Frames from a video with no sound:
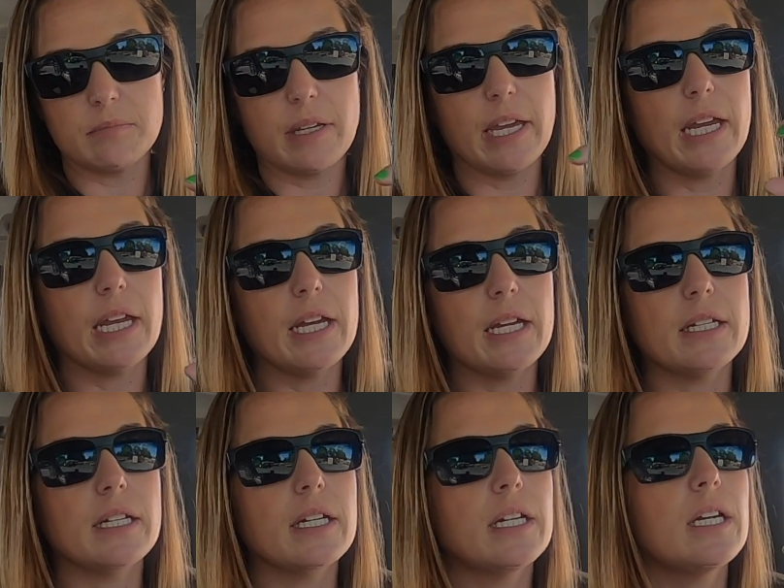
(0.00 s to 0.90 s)

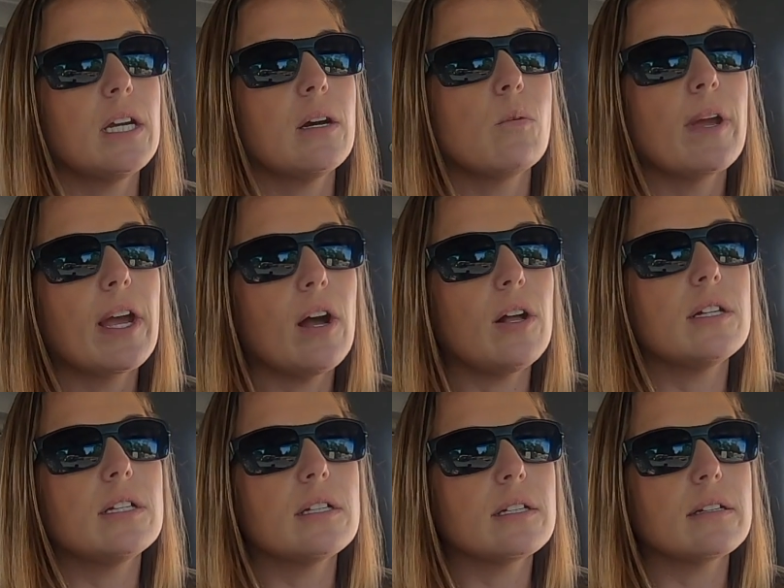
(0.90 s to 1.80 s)
And we
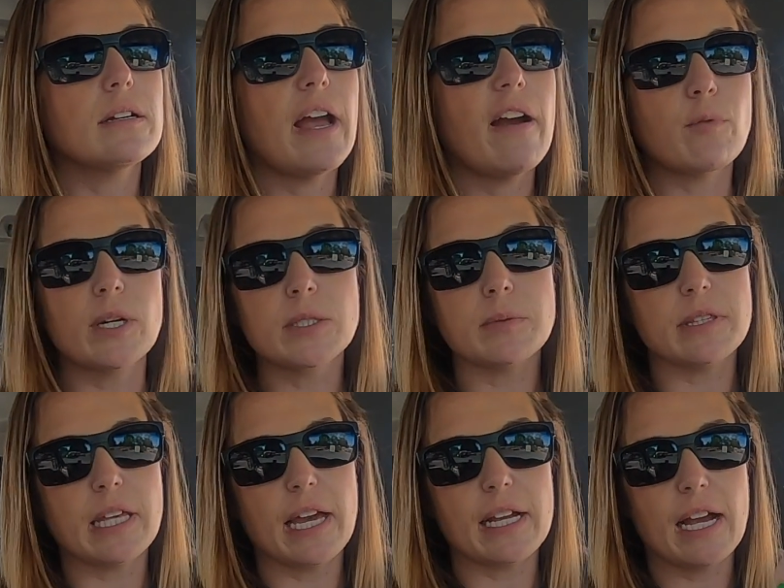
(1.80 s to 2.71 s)
all have worked with
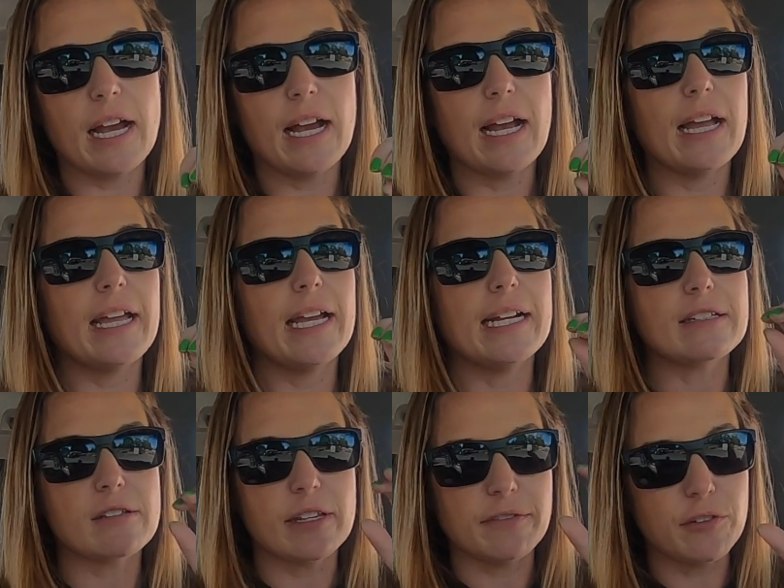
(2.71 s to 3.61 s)
that guy,
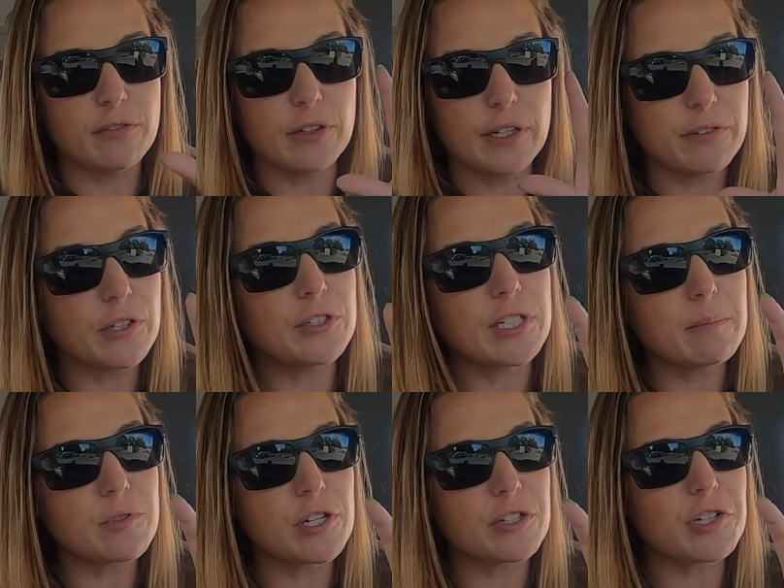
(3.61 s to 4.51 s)
as if you're a dump
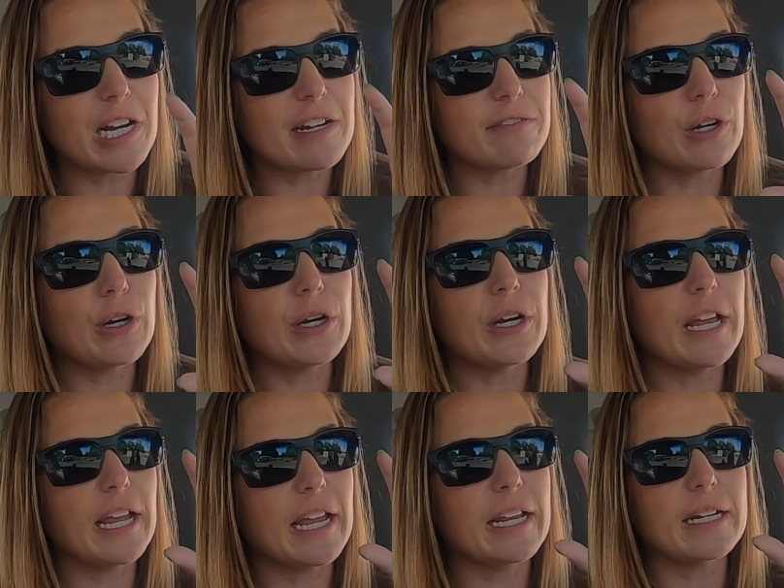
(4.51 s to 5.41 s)
truck driver,
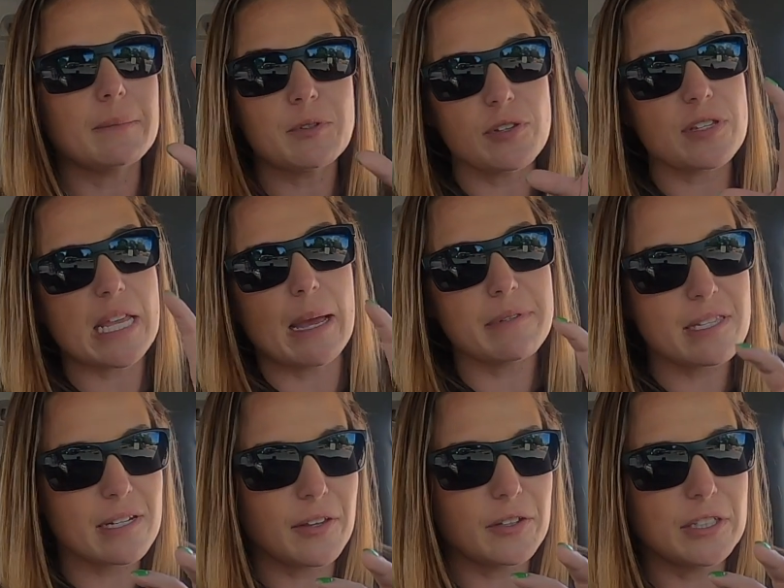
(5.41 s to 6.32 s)
and I'm sure this happens
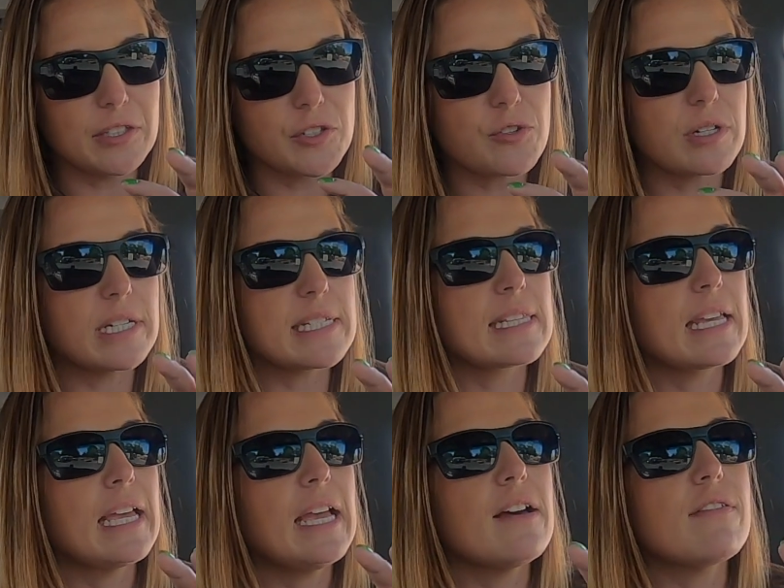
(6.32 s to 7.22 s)
in other industries,
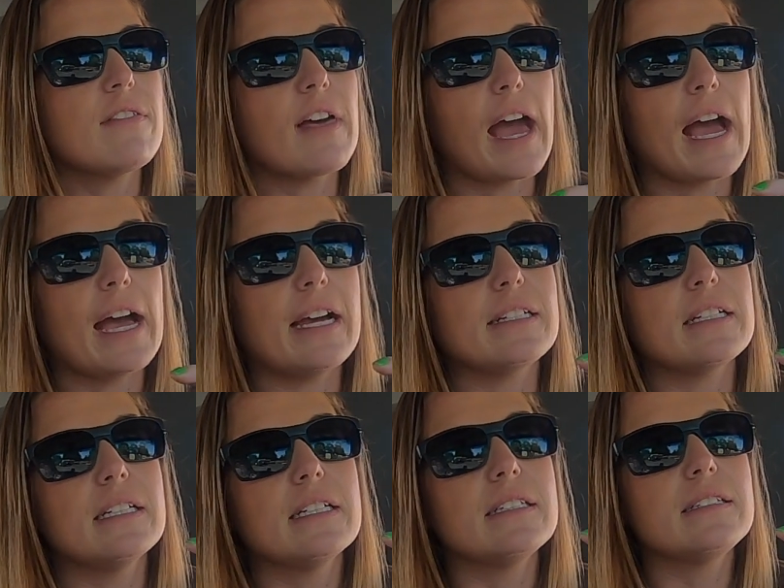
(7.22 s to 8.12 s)
that
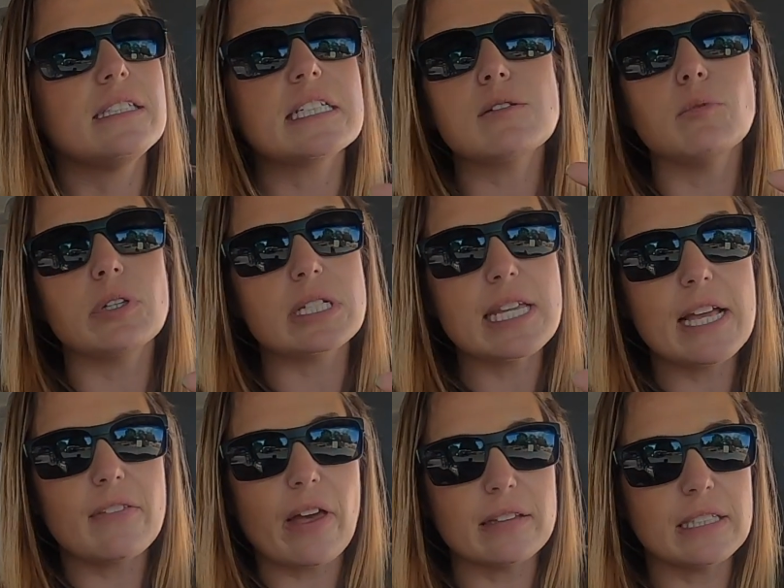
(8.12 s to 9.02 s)
doesn't want to
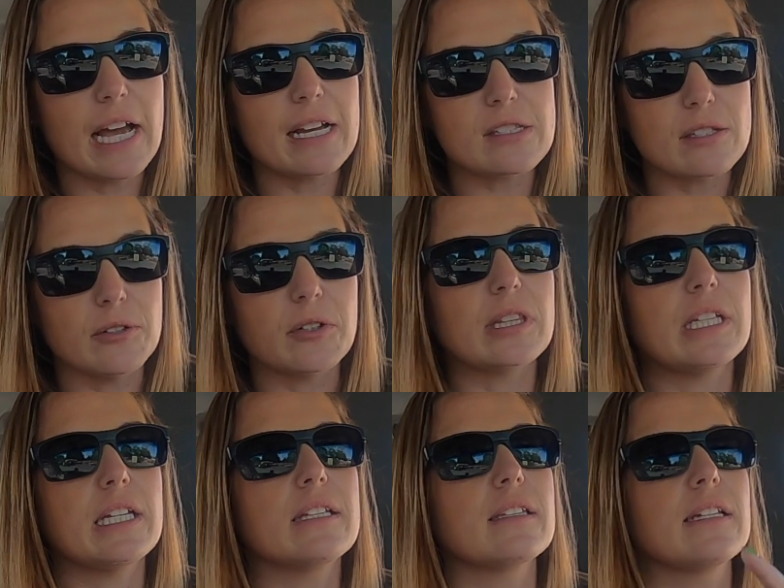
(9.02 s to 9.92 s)
take that last load at the
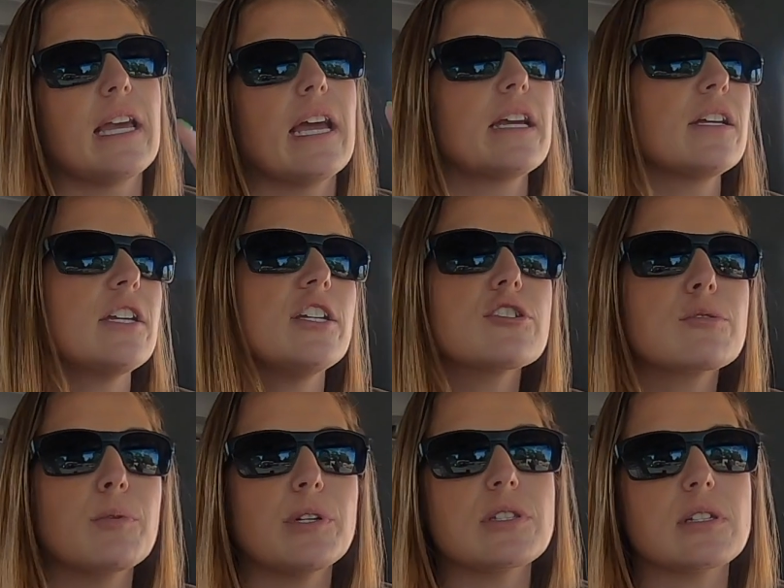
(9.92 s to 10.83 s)
end of the day. He just
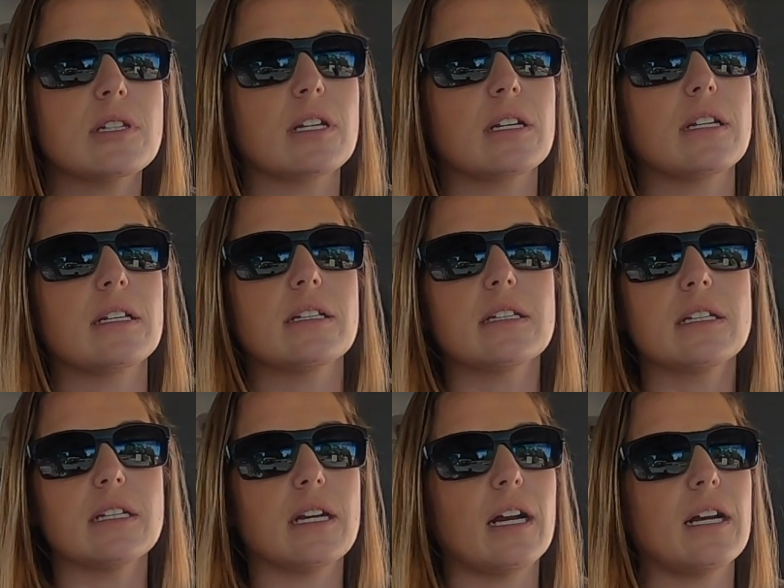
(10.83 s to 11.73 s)
wants to
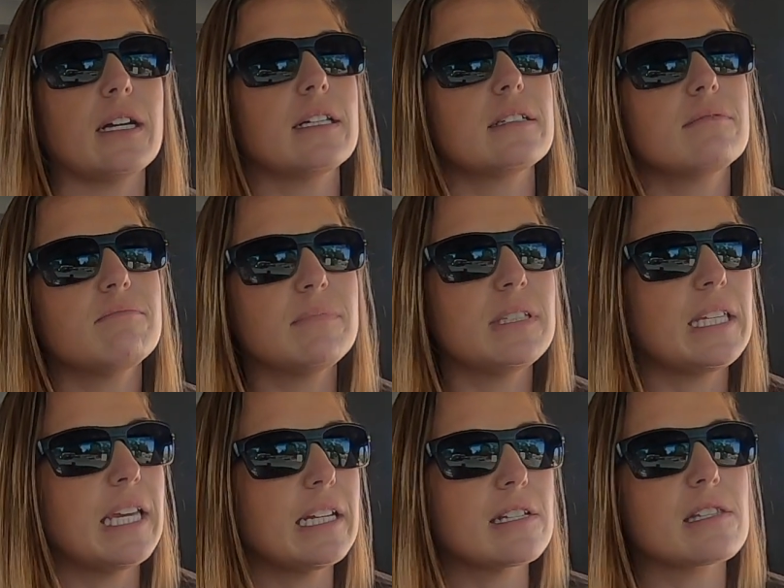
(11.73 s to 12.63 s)

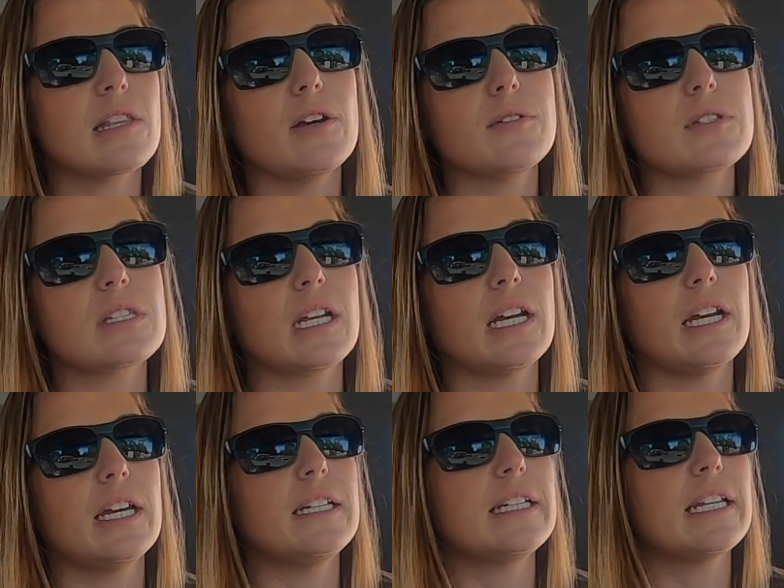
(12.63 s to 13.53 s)
get his loads
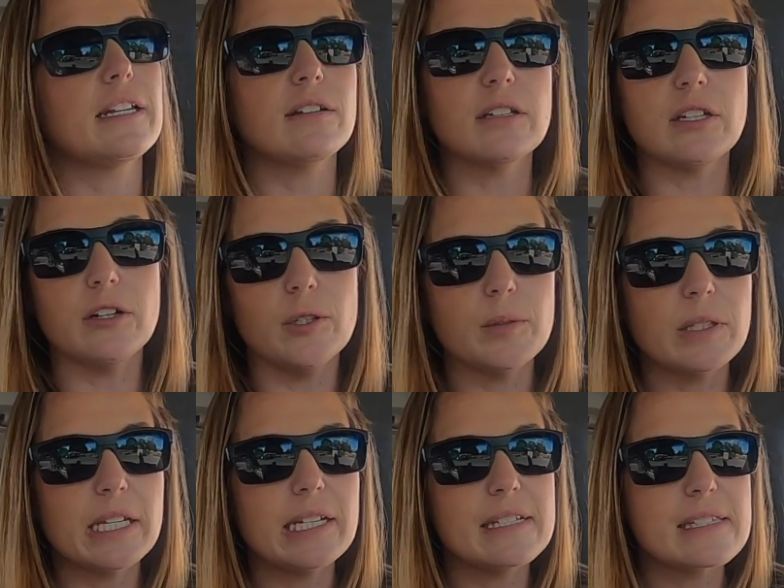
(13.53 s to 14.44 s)
done, get
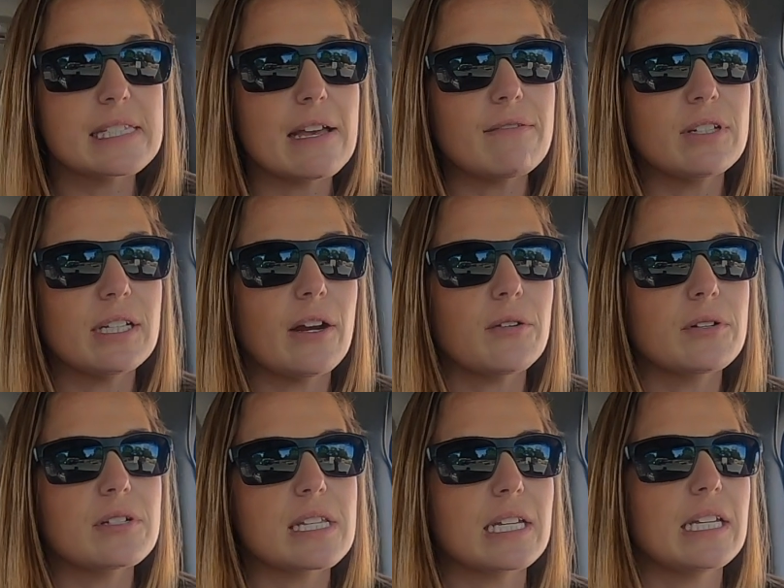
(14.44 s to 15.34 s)
his 7
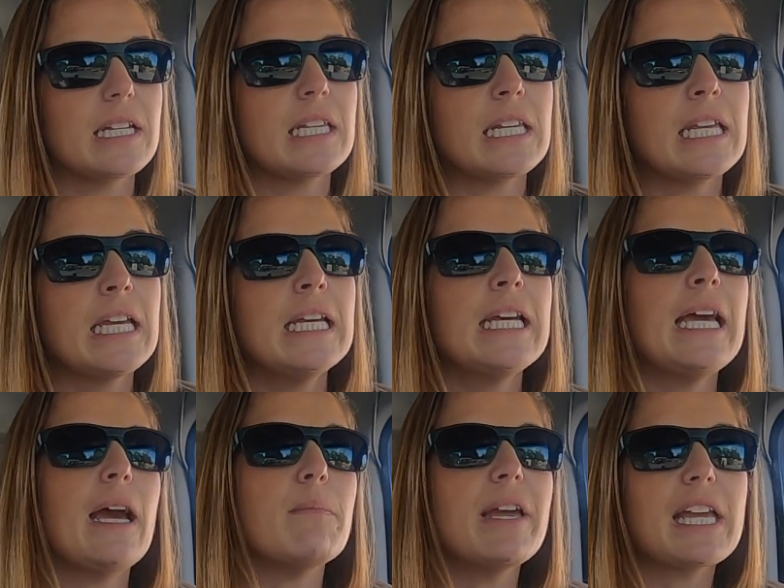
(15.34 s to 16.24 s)
hours in,
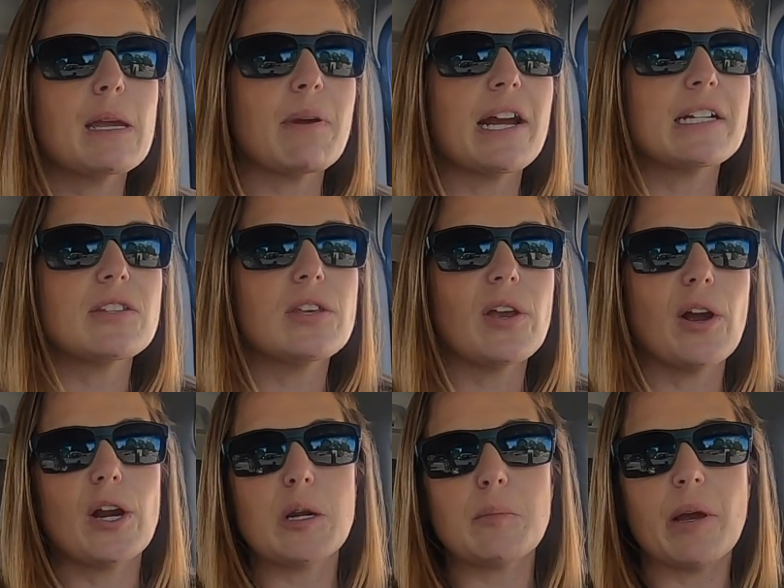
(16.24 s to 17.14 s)
and make it back to the
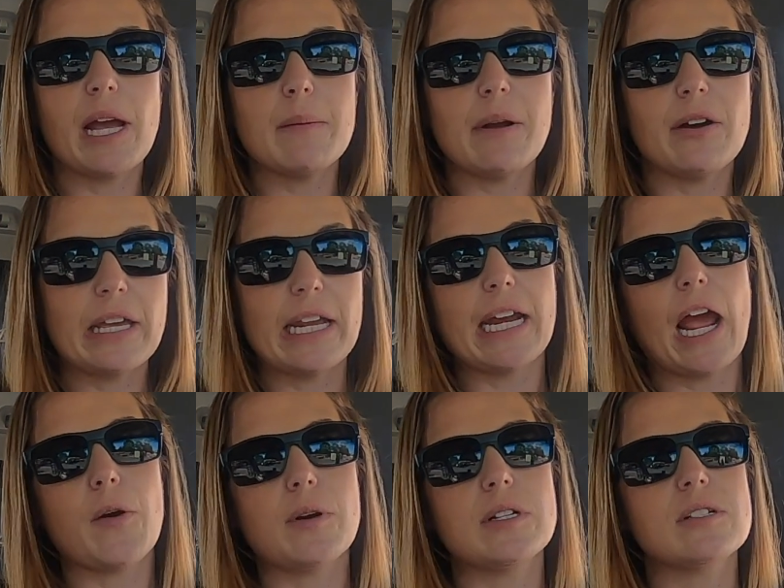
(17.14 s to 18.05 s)
yard by about 8
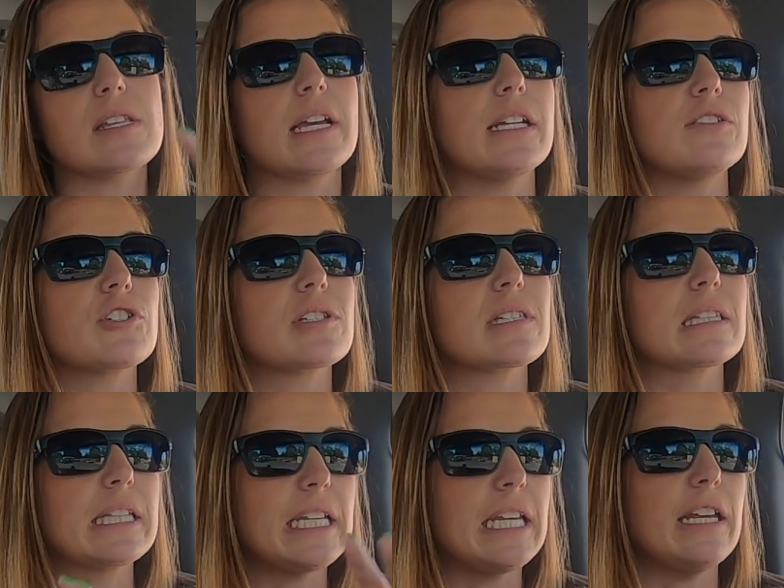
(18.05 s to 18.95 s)
hours and just
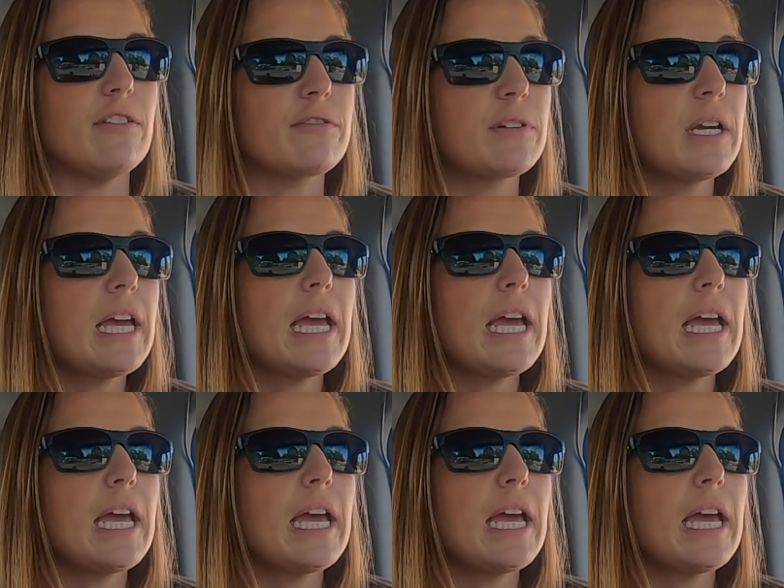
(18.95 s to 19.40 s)
leave.